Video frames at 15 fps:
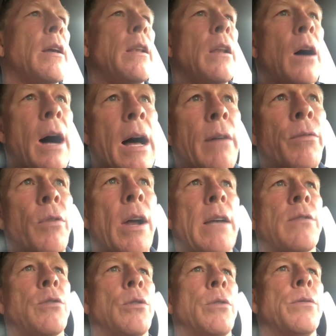Now, I've
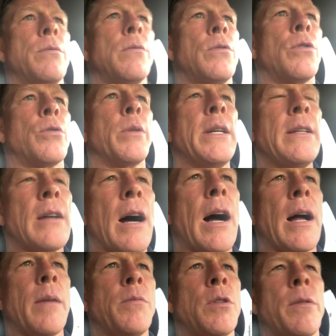wrestled 3
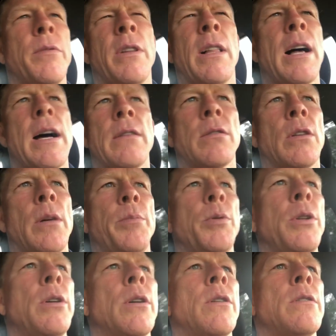times over the last
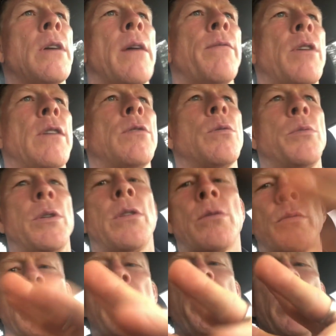couple of years. I've wrestled with
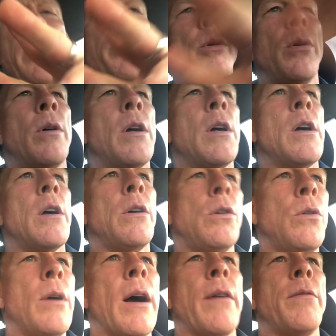3 people
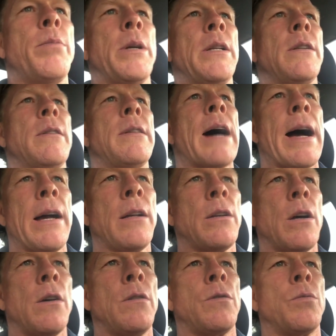who have been
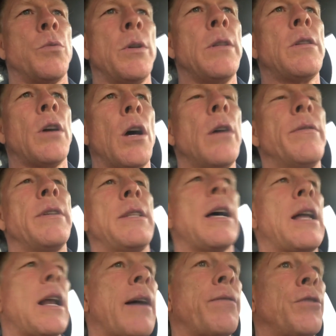diagnosed with COVID
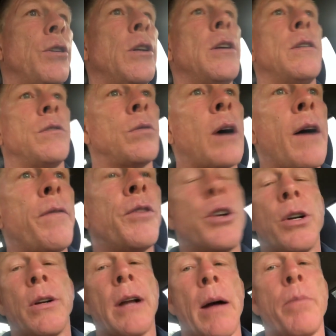that afternoon. So I
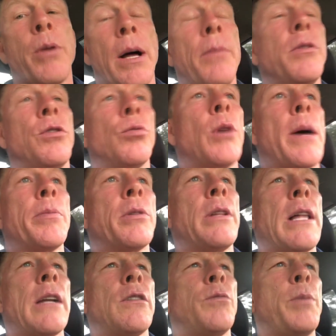figured I probably swapped a
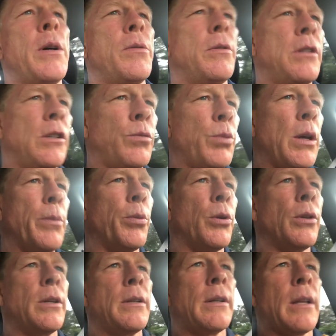lot of spit with these
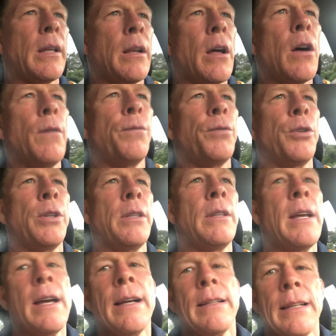people, and hopefully
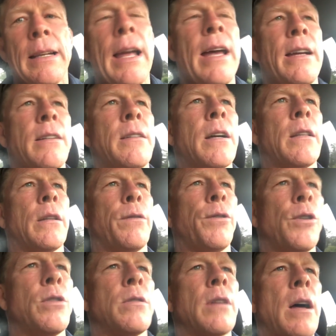today is not the
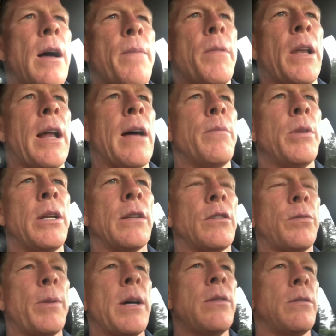first time that I've been
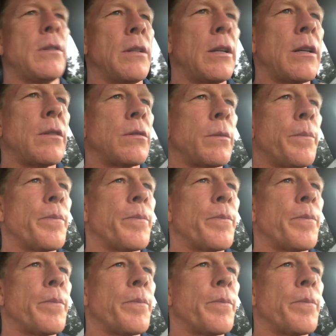exposed to this.